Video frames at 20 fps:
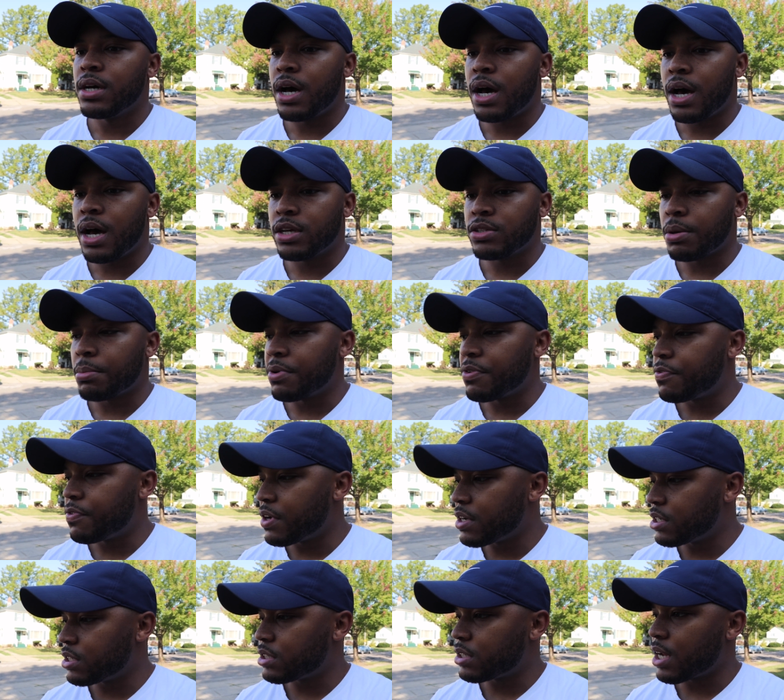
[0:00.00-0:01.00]
Uh, so I'm going to
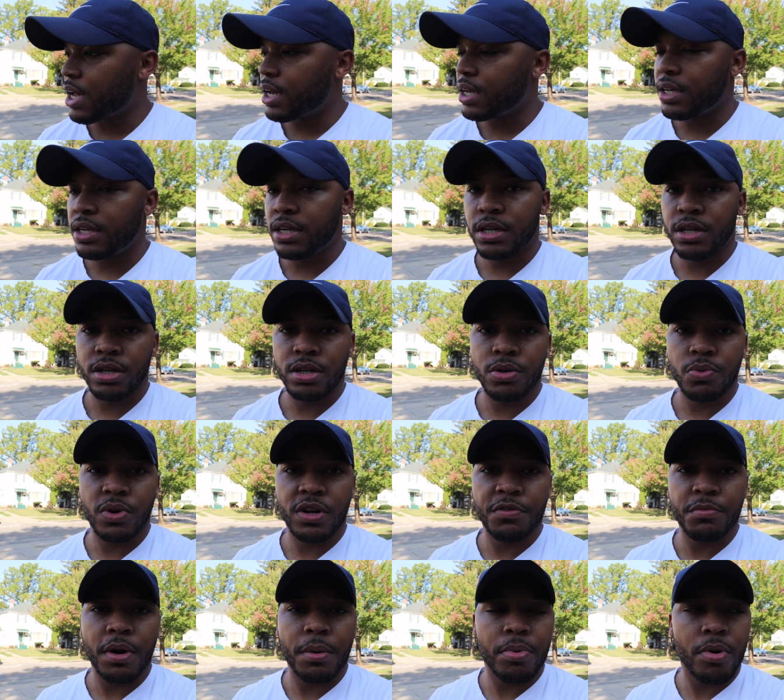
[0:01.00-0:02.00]
finish that here.
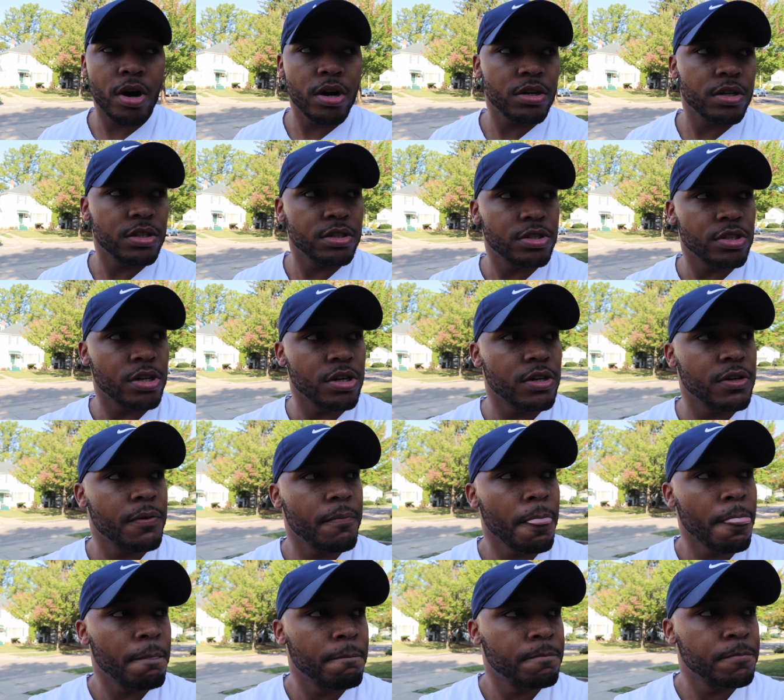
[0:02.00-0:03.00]
One of my partners are
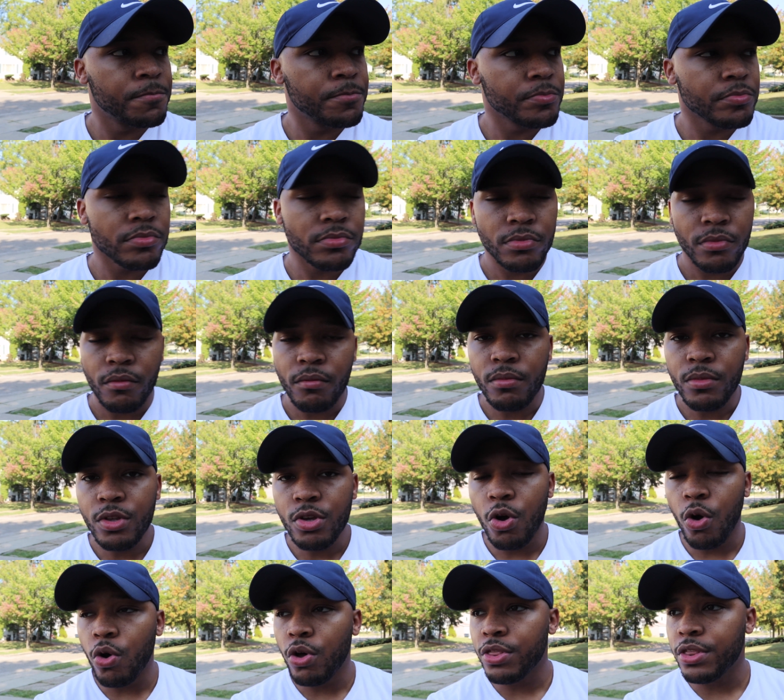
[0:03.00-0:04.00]

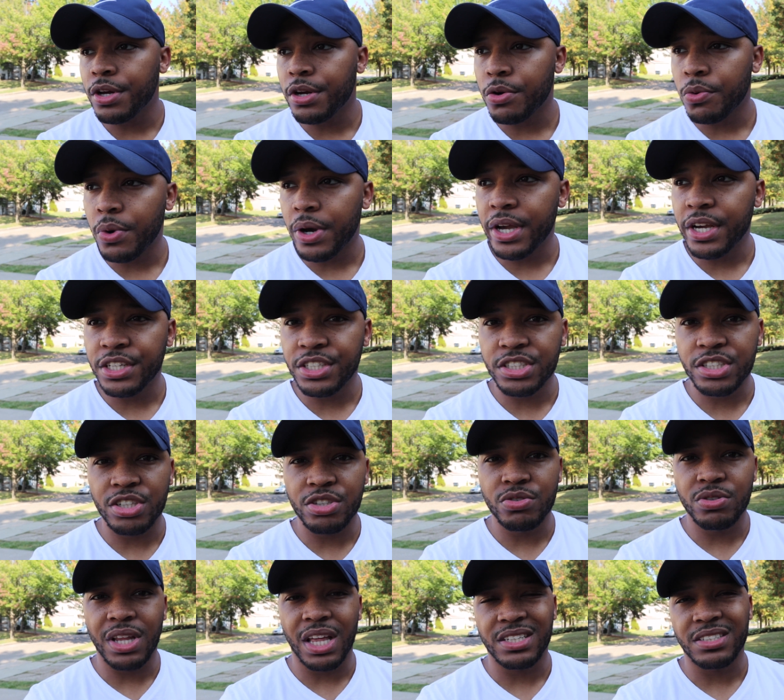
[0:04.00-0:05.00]
on their way just to
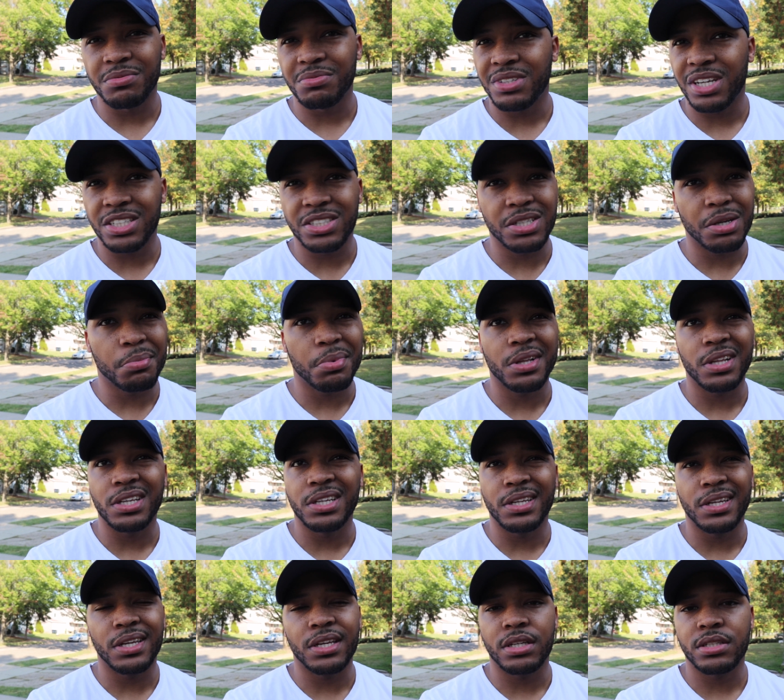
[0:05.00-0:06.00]
do like some touch-up
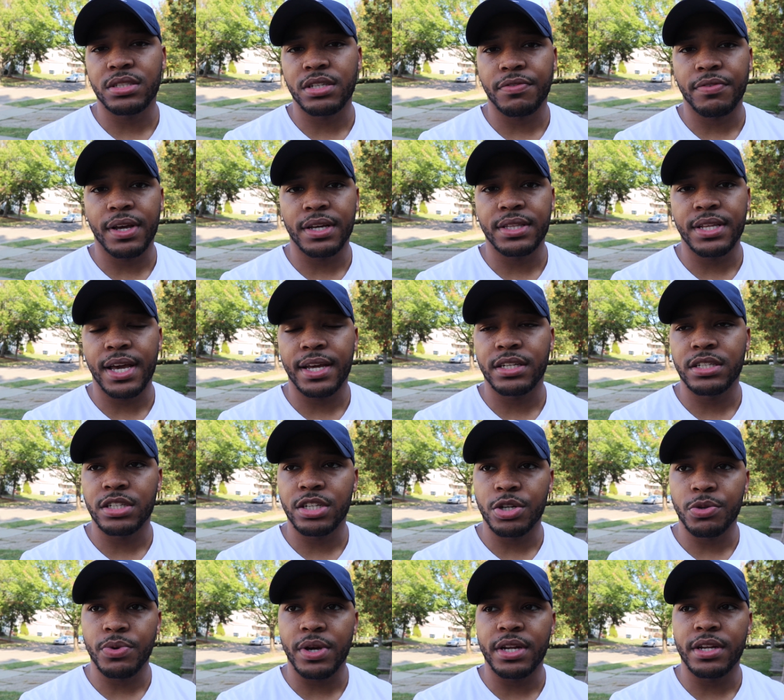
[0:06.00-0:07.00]
cleaning and stuff like that to
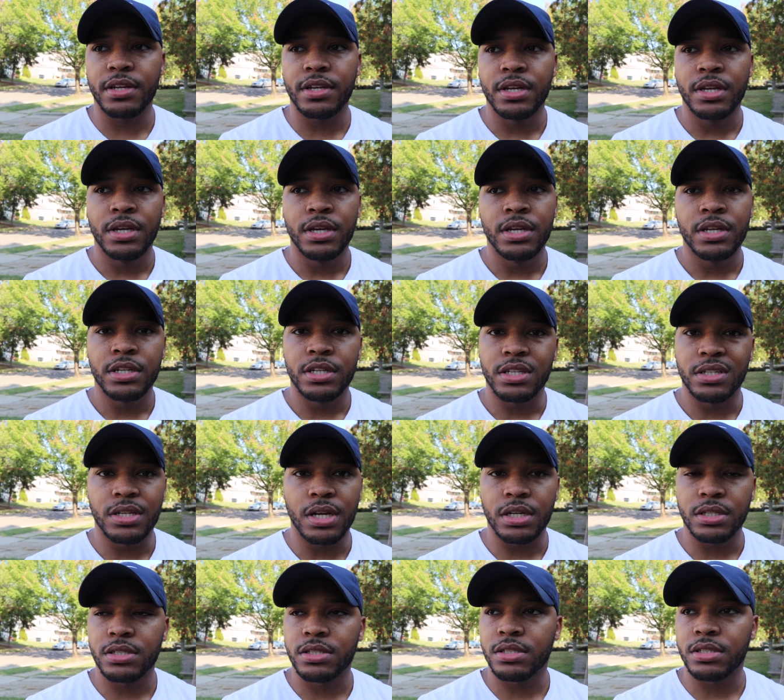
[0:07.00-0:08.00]
get ready to
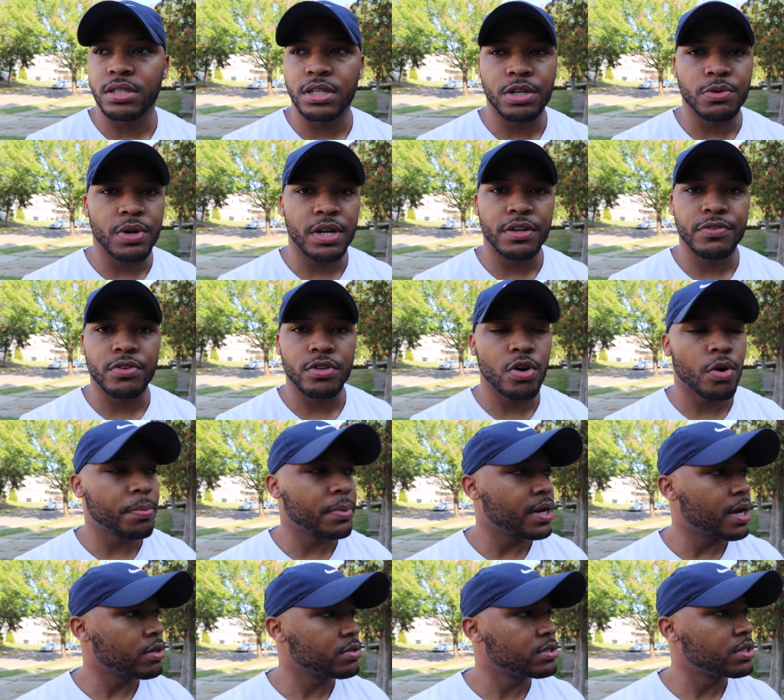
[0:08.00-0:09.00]
dust and get ready for the
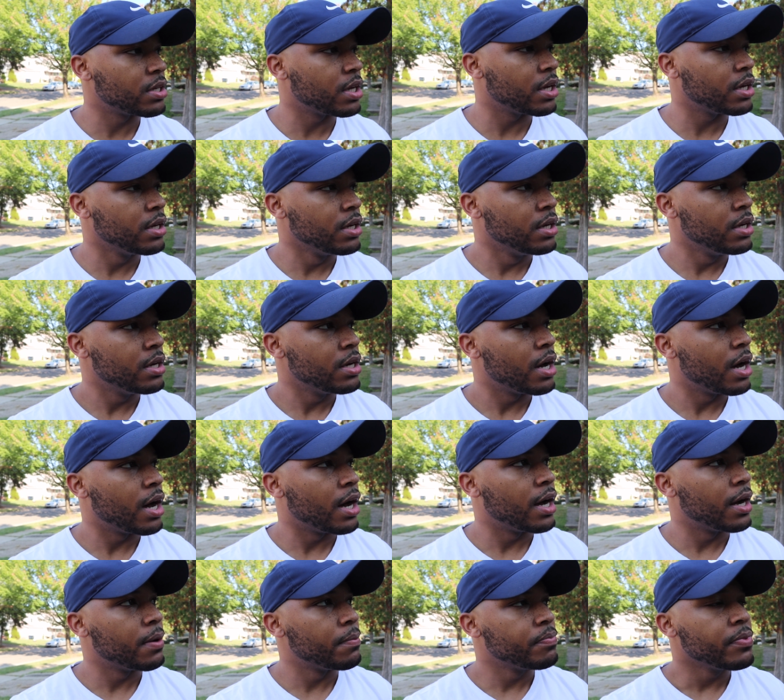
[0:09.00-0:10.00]
open house today.
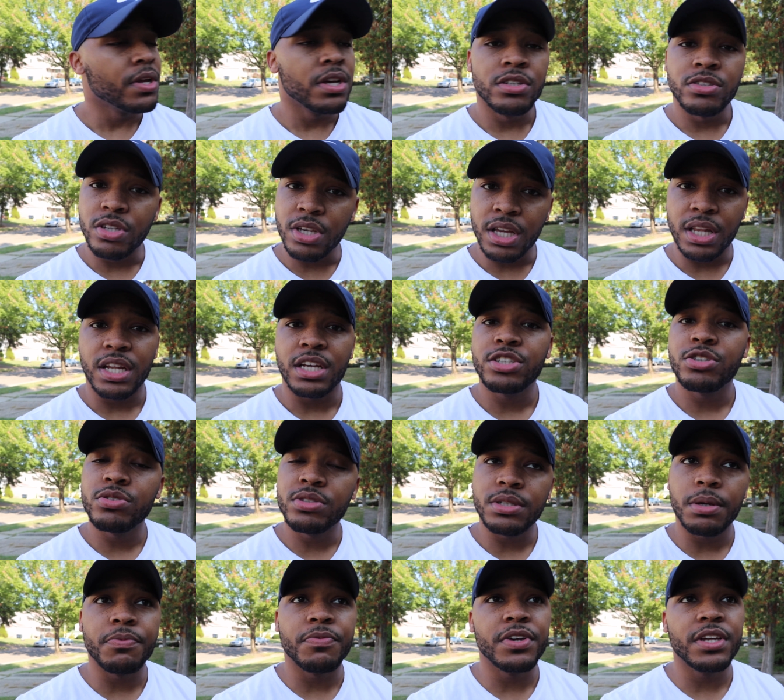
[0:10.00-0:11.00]
Um, so yeah, let's shoot
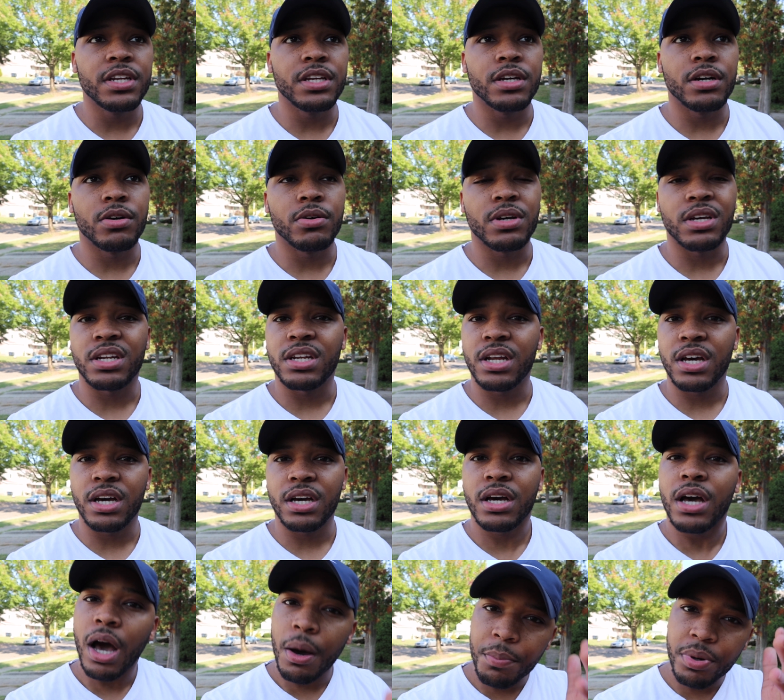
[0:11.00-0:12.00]
some video, and
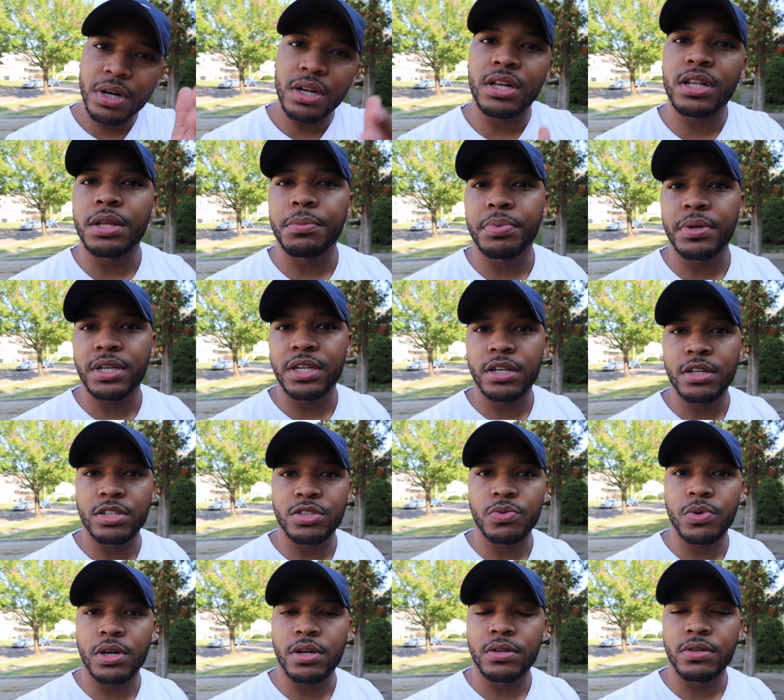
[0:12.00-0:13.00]
uh, I'll put a clip in here
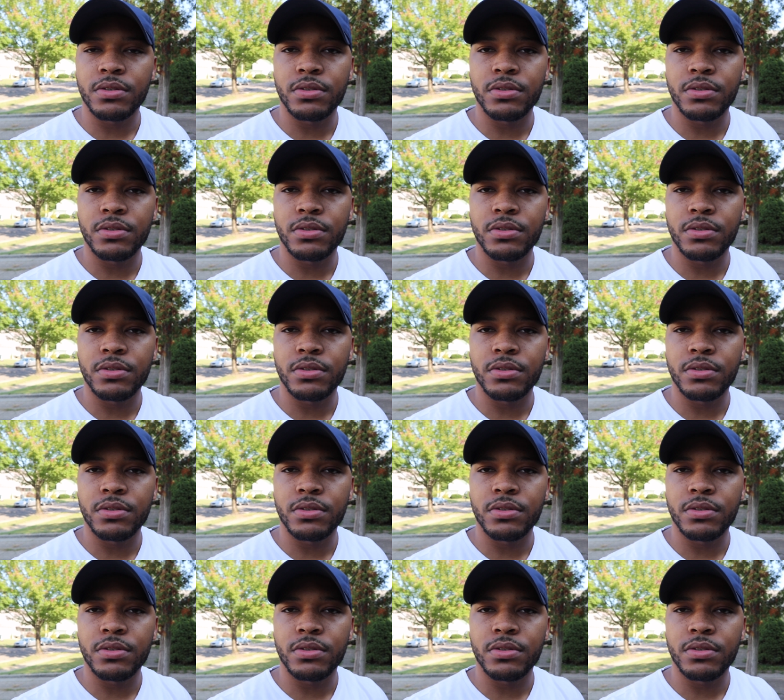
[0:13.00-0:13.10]
as well.